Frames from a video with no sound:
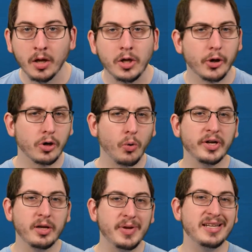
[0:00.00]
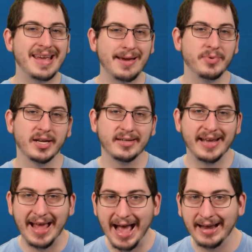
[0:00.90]
You're going to be tempted
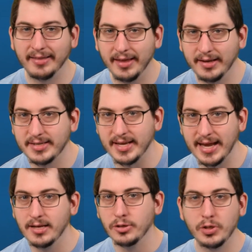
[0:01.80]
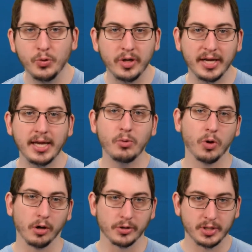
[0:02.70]
to add things into the
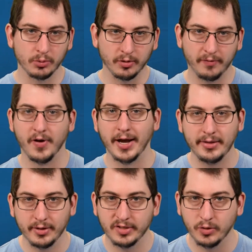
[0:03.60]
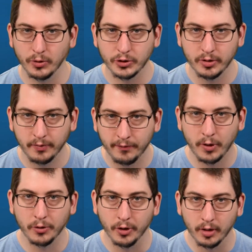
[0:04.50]
keywords to refine the search
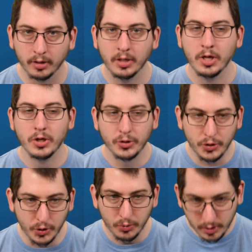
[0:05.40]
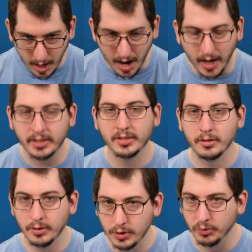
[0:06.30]
further. Do not
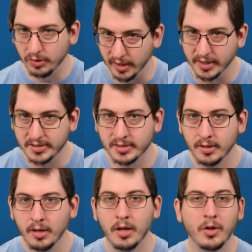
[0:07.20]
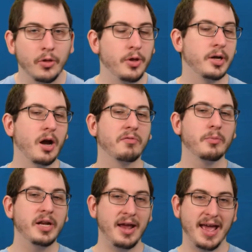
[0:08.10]
do this. The
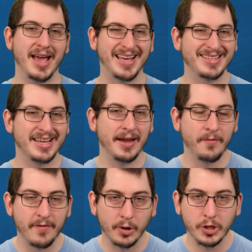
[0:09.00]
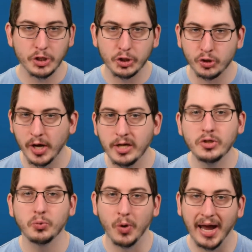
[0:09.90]
government has a very strange
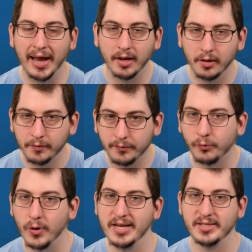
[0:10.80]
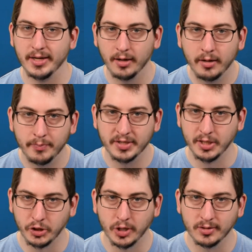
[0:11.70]
way of phrasing
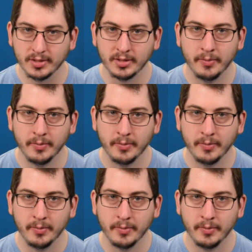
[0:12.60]
positions.